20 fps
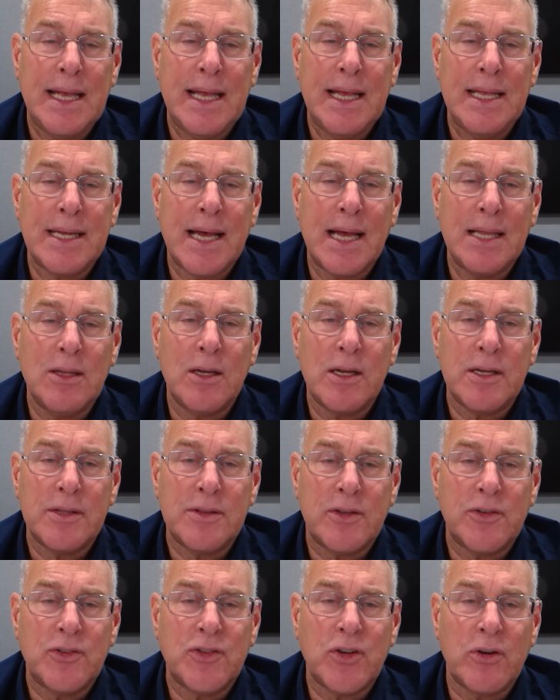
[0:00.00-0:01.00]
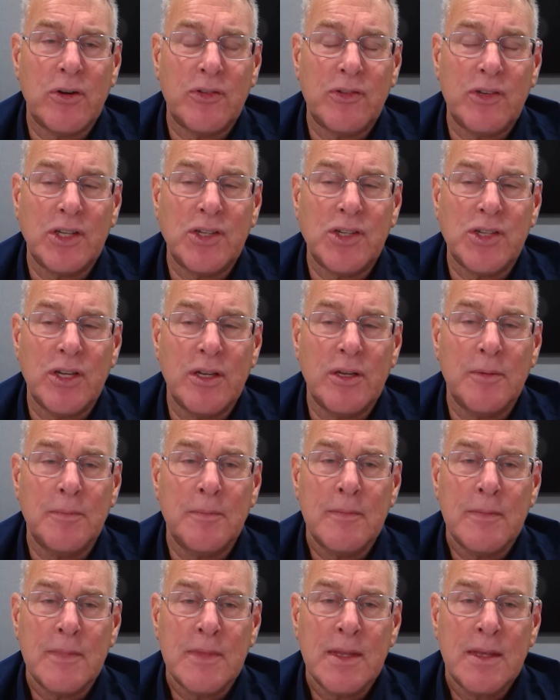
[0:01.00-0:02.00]
and I look at the
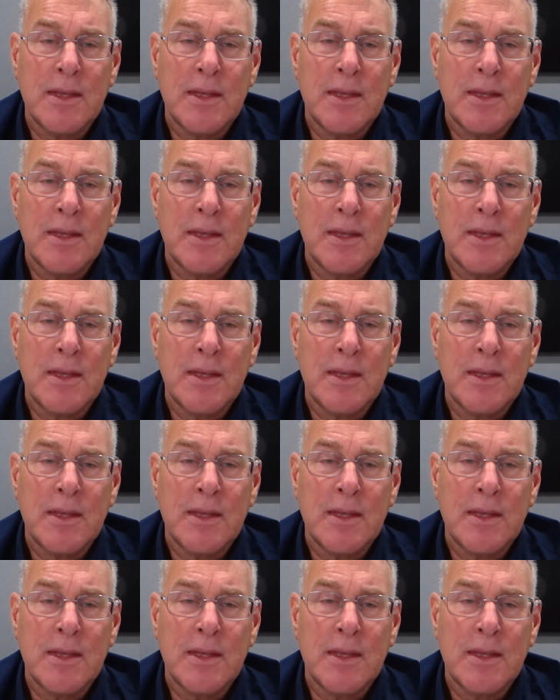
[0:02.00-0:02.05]
jurisdiction